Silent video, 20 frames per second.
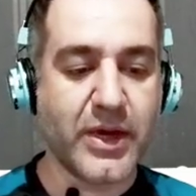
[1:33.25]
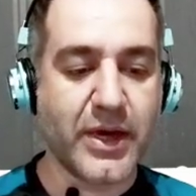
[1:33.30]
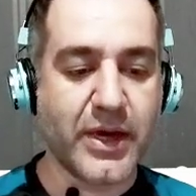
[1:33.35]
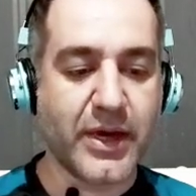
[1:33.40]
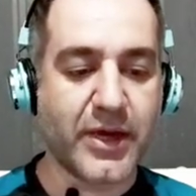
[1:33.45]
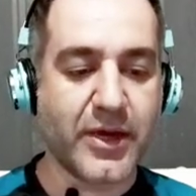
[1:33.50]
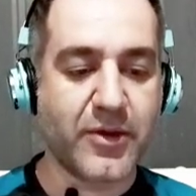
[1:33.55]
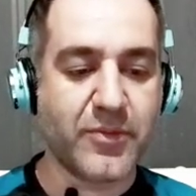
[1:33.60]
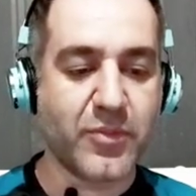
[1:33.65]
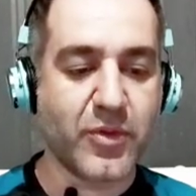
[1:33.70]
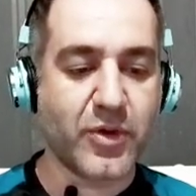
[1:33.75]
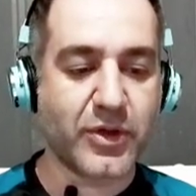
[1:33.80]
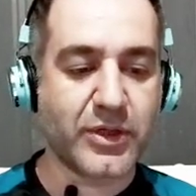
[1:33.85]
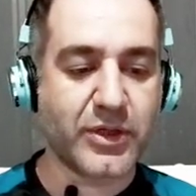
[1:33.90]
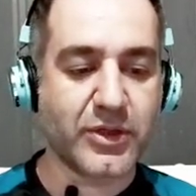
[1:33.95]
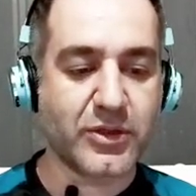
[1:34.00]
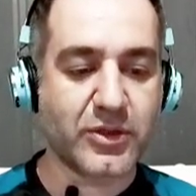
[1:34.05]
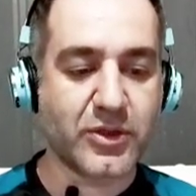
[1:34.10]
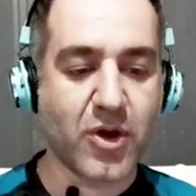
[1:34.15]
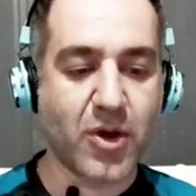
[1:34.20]
Again,
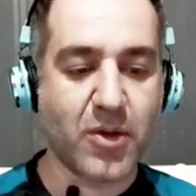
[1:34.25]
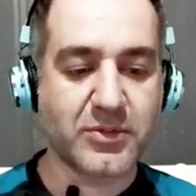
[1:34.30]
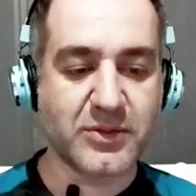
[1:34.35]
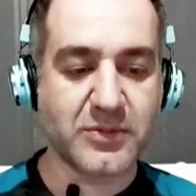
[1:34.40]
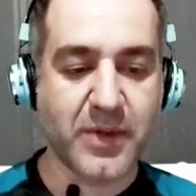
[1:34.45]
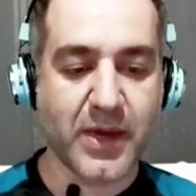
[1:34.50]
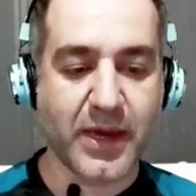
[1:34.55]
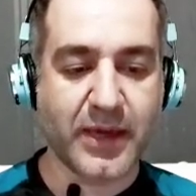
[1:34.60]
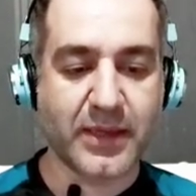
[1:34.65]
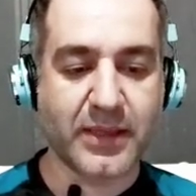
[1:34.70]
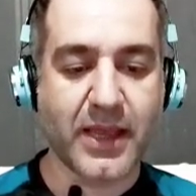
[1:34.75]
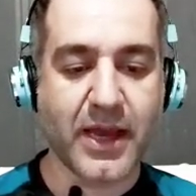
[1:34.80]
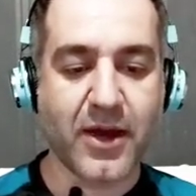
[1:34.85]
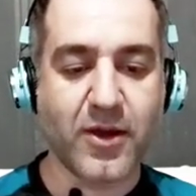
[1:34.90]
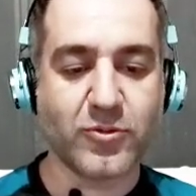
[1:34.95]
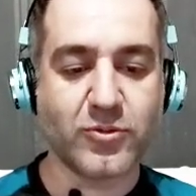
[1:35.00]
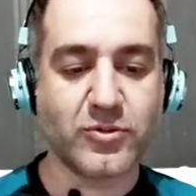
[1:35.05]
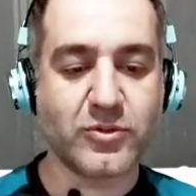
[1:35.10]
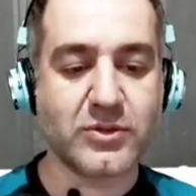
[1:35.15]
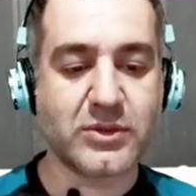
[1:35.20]
market comes back
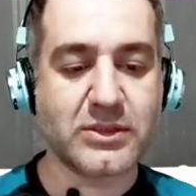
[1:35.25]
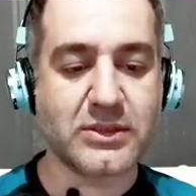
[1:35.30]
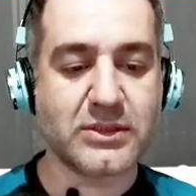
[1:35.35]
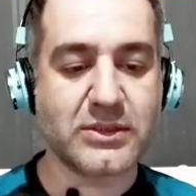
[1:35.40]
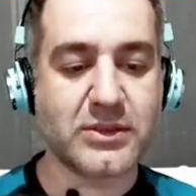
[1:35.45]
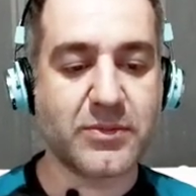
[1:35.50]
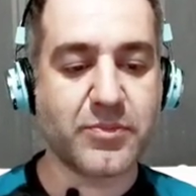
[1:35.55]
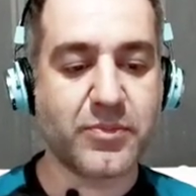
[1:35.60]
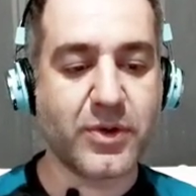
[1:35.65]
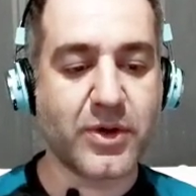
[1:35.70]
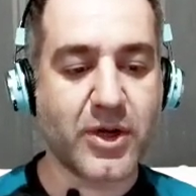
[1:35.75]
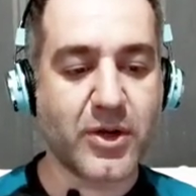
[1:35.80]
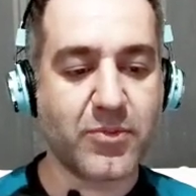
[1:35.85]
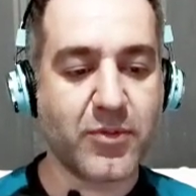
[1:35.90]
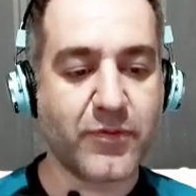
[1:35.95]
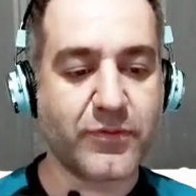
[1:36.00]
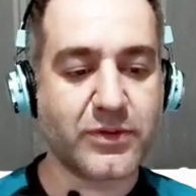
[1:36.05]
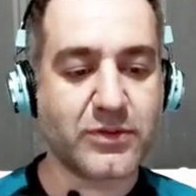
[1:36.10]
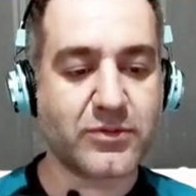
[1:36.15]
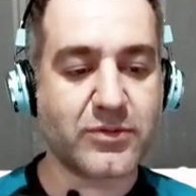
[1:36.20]
down to test the bottom
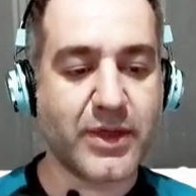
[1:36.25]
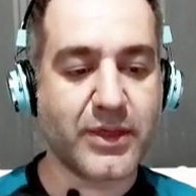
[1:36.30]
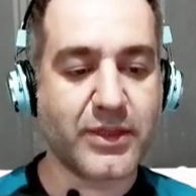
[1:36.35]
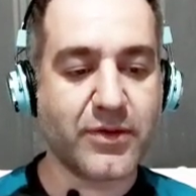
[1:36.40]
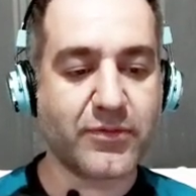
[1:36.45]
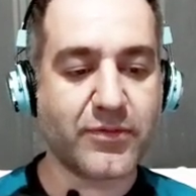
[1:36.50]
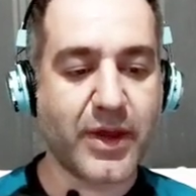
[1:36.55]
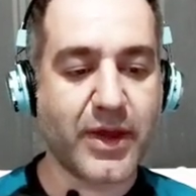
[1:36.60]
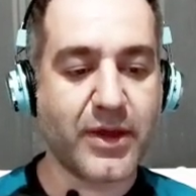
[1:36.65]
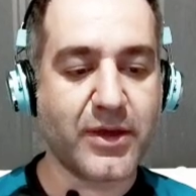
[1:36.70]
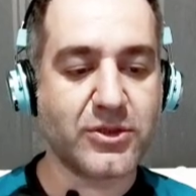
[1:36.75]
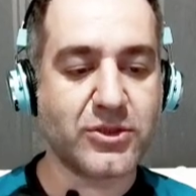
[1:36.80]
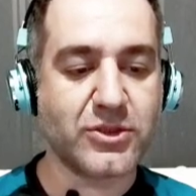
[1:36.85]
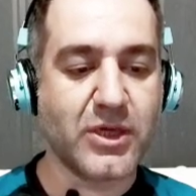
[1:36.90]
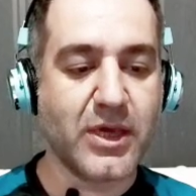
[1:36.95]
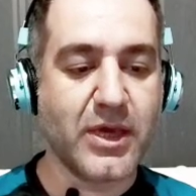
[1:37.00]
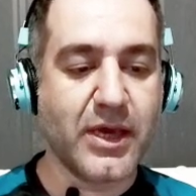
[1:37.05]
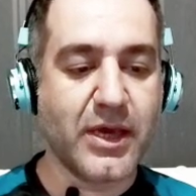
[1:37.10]
of the trading range.